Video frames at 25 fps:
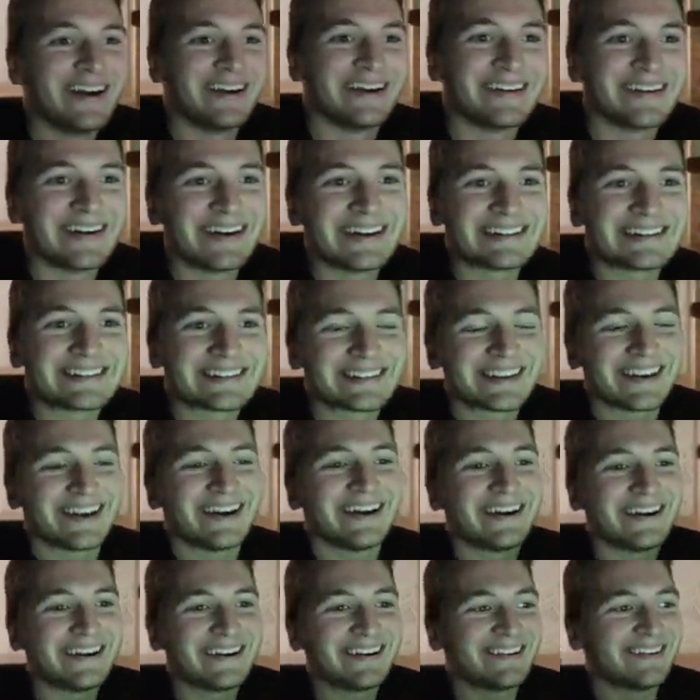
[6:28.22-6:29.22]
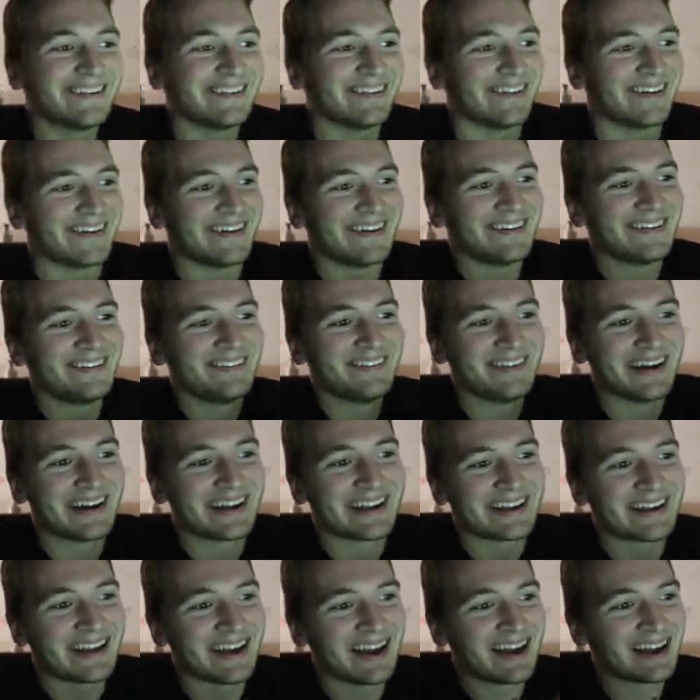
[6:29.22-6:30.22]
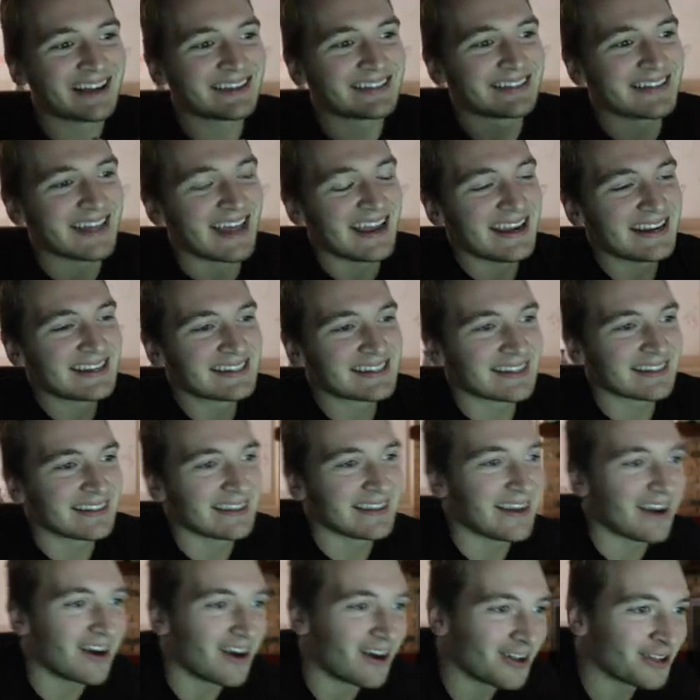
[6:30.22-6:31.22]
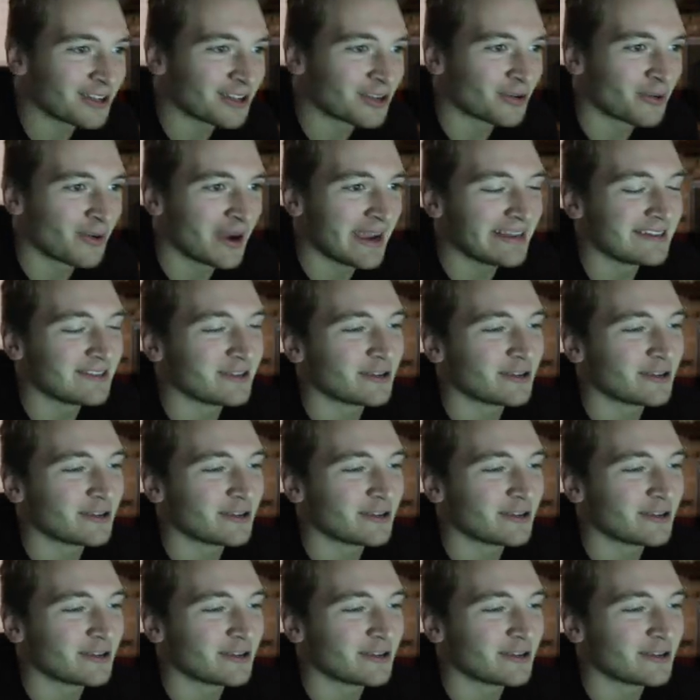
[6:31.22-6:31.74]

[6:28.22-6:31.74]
Let's go. Oh my gosh, takes it the other way.